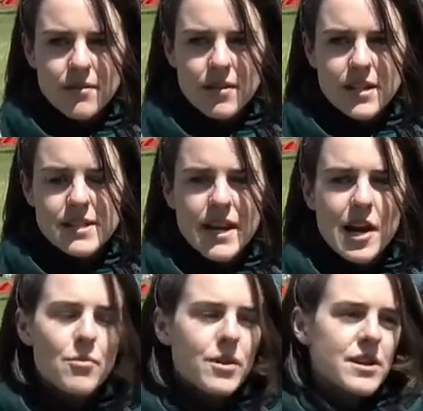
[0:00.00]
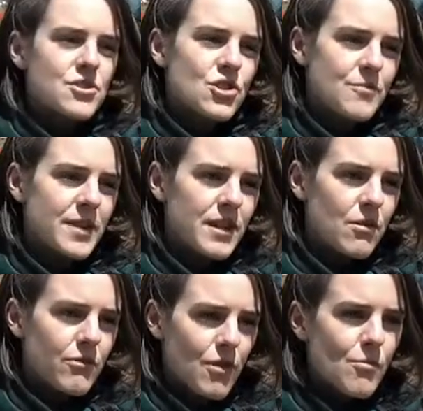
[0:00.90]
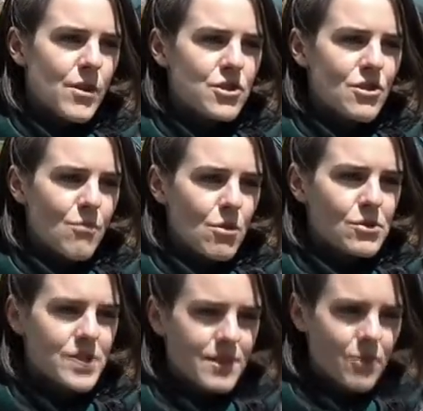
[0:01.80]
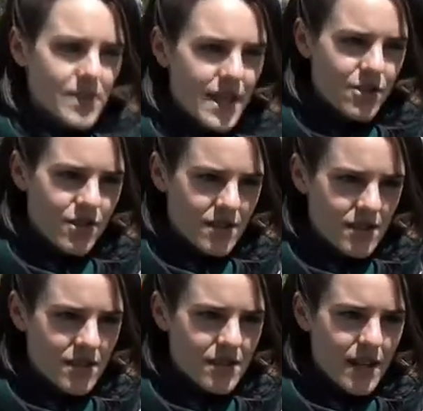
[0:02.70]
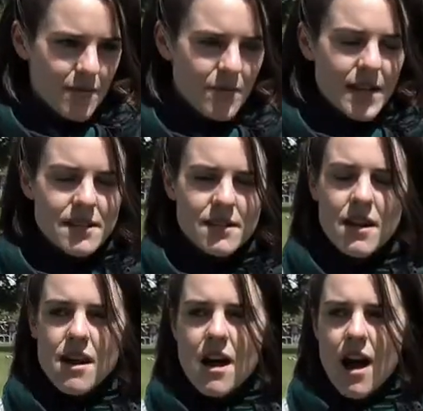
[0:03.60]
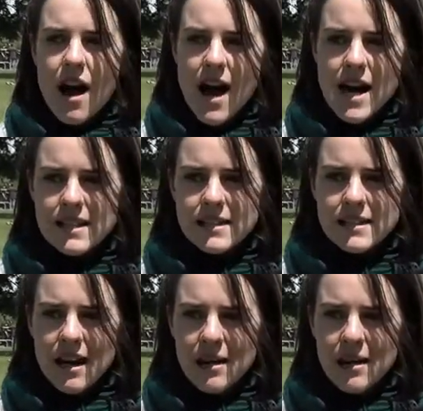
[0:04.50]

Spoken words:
it's the airport in Germany from which the most deportations take place. And